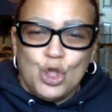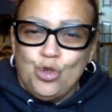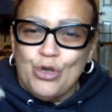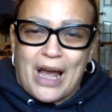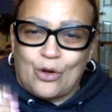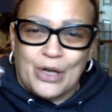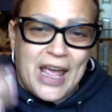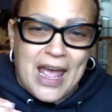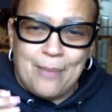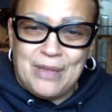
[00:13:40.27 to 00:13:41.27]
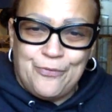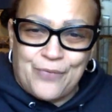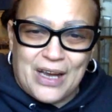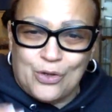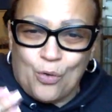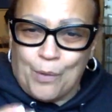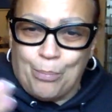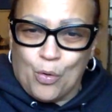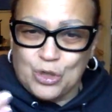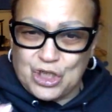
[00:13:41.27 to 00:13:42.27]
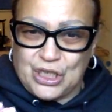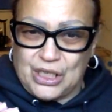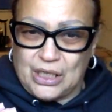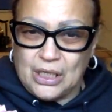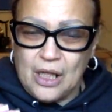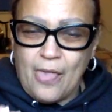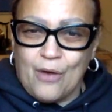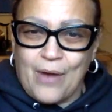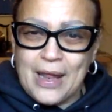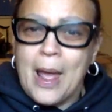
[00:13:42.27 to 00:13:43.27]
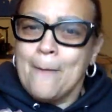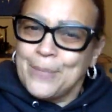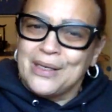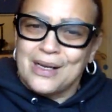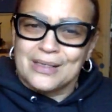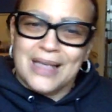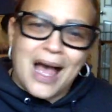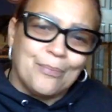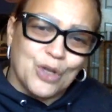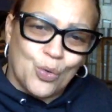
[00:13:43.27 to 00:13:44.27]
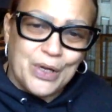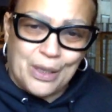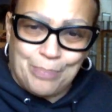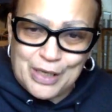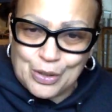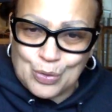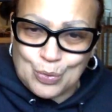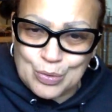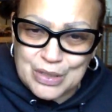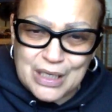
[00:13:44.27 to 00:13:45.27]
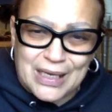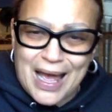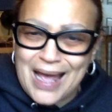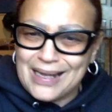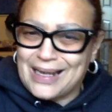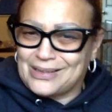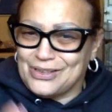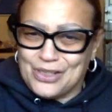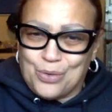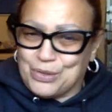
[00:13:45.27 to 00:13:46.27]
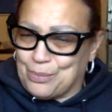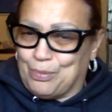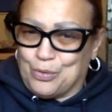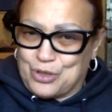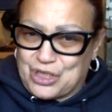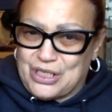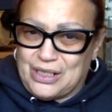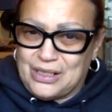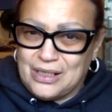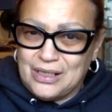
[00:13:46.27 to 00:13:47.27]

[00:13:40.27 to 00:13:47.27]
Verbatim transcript: You're not going to have me fight over bullshit, right? Because I'm the queen of pentacles and I ain't got to deal with the bullshit.